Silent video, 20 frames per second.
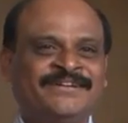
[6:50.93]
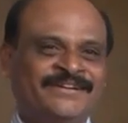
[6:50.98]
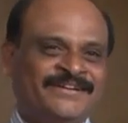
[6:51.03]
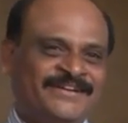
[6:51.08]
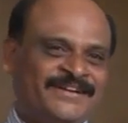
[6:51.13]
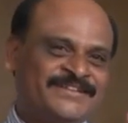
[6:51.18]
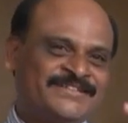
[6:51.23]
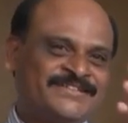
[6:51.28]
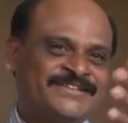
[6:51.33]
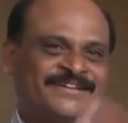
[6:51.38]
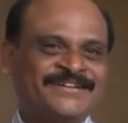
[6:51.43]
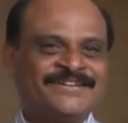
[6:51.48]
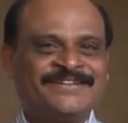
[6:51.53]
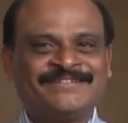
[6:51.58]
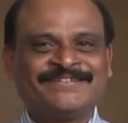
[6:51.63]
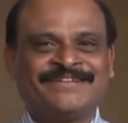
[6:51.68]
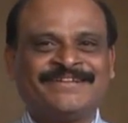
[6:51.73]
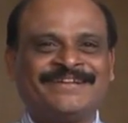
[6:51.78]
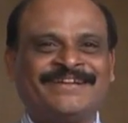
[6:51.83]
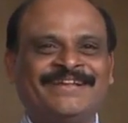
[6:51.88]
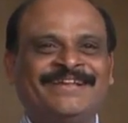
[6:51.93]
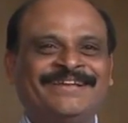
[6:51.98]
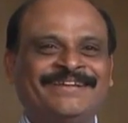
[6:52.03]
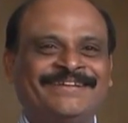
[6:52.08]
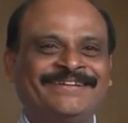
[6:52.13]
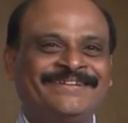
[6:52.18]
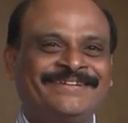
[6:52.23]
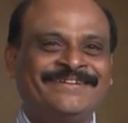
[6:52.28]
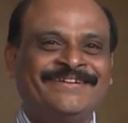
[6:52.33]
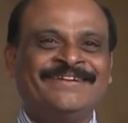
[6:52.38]
and Sar is
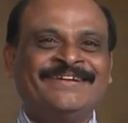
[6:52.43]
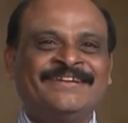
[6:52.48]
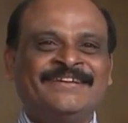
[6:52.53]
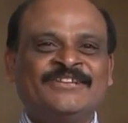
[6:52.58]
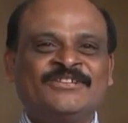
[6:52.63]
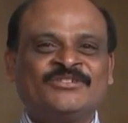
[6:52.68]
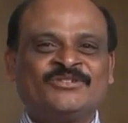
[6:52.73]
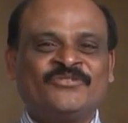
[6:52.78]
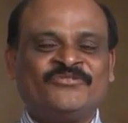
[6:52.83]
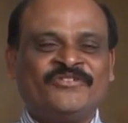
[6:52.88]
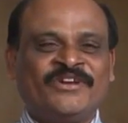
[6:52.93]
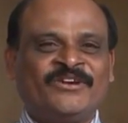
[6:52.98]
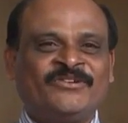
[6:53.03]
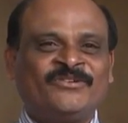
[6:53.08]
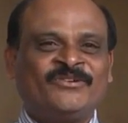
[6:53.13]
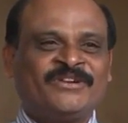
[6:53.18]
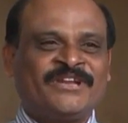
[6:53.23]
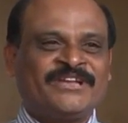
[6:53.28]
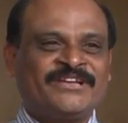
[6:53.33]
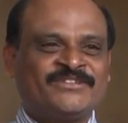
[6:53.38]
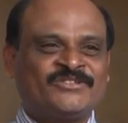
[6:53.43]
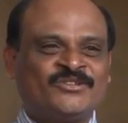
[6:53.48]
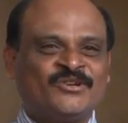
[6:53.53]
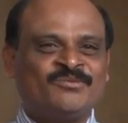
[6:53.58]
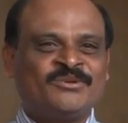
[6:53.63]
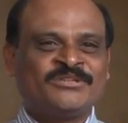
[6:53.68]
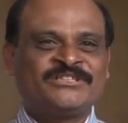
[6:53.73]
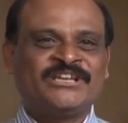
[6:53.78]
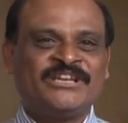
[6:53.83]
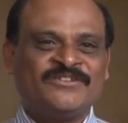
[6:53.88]
there. So we have to take so
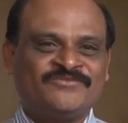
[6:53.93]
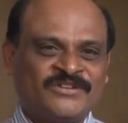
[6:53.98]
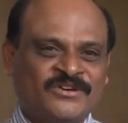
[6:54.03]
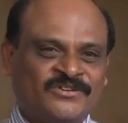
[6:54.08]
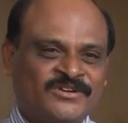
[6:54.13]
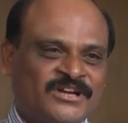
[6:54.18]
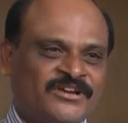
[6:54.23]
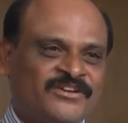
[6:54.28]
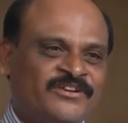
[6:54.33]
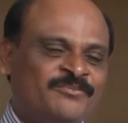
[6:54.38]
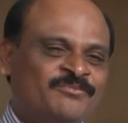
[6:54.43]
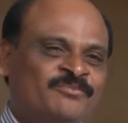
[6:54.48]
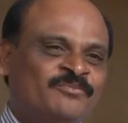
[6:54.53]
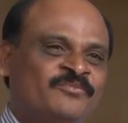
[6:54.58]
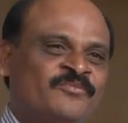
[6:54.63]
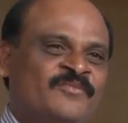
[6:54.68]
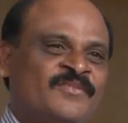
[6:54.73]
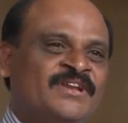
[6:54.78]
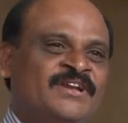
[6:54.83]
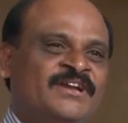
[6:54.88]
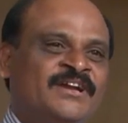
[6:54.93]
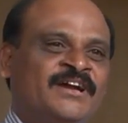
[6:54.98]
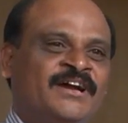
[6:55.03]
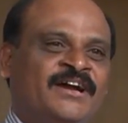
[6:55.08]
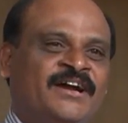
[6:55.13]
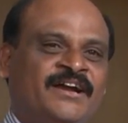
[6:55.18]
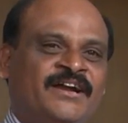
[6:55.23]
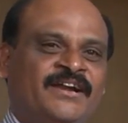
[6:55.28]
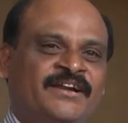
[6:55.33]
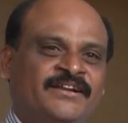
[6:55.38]
much leaps out of him.
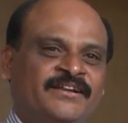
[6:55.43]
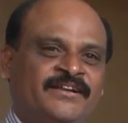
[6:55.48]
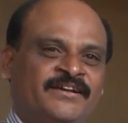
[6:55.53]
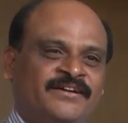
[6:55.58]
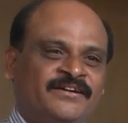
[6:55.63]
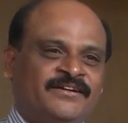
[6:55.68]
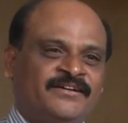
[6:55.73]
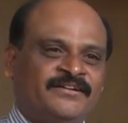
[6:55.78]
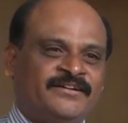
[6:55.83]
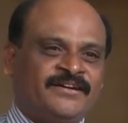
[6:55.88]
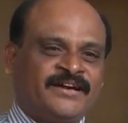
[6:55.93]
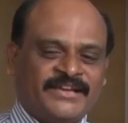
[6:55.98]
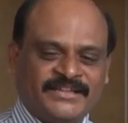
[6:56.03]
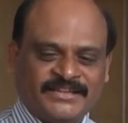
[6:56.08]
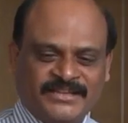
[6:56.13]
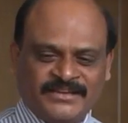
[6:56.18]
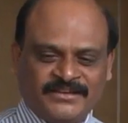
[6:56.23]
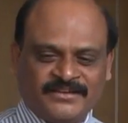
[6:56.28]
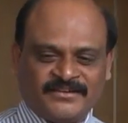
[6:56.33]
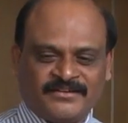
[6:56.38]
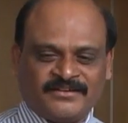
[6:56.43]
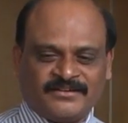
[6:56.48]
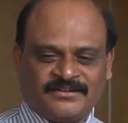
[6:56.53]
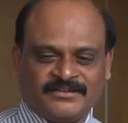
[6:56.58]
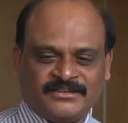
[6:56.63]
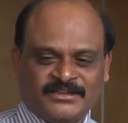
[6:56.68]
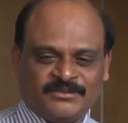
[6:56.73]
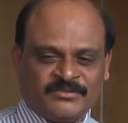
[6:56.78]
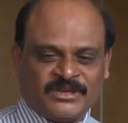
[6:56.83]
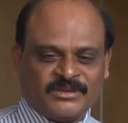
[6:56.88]
And I think
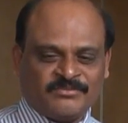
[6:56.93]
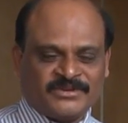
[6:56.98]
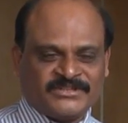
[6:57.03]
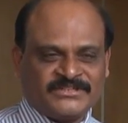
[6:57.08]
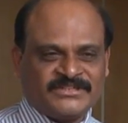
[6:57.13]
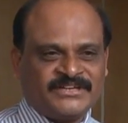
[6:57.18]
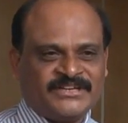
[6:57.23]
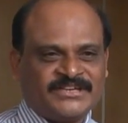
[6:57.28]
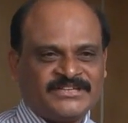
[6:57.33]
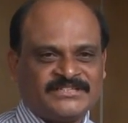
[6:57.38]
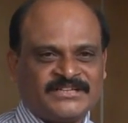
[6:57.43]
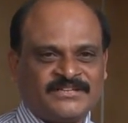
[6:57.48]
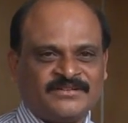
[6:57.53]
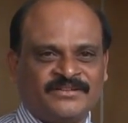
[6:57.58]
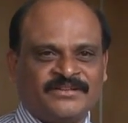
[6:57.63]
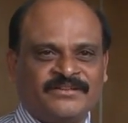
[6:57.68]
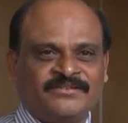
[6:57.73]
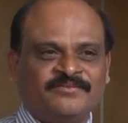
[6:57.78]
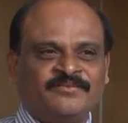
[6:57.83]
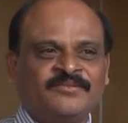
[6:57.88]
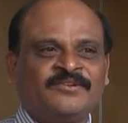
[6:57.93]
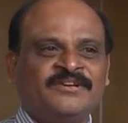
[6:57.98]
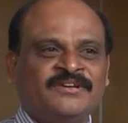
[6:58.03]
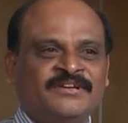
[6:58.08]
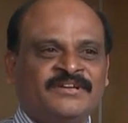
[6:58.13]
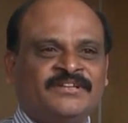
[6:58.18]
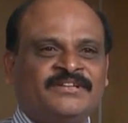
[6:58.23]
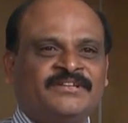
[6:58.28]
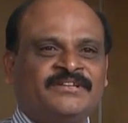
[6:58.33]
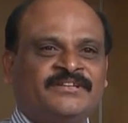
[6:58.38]
in my presentation,
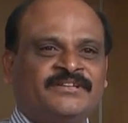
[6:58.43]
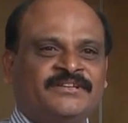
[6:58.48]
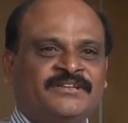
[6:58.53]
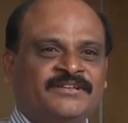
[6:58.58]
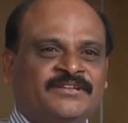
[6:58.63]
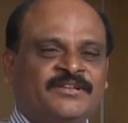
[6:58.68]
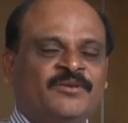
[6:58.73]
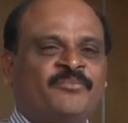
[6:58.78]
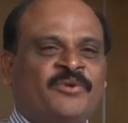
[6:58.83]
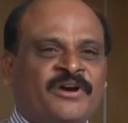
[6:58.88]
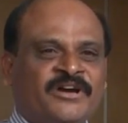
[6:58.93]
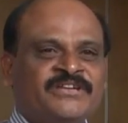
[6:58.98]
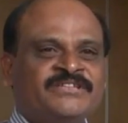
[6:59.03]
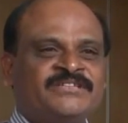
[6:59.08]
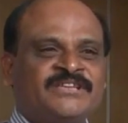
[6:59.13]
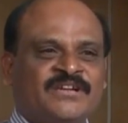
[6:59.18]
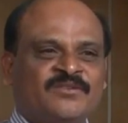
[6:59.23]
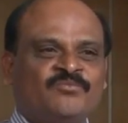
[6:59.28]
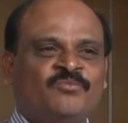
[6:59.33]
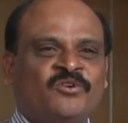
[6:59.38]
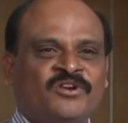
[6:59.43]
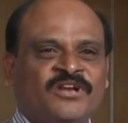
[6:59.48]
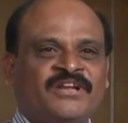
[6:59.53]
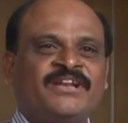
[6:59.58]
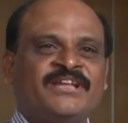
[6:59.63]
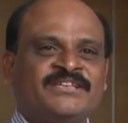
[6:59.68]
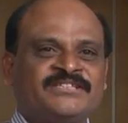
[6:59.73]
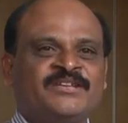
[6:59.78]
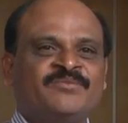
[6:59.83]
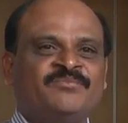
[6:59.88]
the points are more or
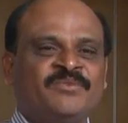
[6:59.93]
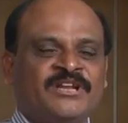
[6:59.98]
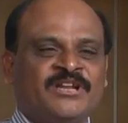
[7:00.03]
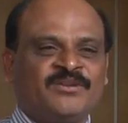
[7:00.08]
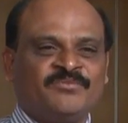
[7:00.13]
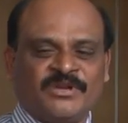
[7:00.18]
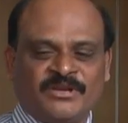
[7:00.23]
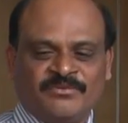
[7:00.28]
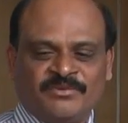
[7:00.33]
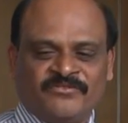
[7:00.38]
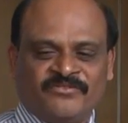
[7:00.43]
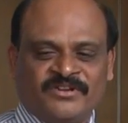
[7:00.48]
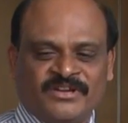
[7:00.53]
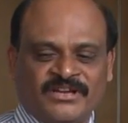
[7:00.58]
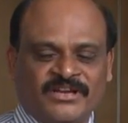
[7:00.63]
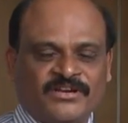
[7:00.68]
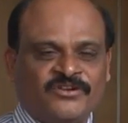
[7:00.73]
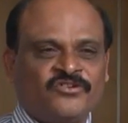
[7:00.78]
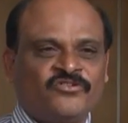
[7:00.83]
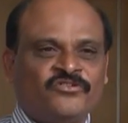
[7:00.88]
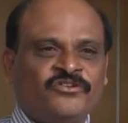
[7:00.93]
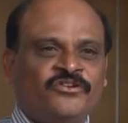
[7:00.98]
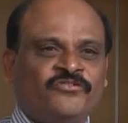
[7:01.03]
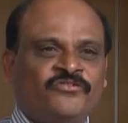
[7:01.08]
less similar. Maybe 1 or 2 you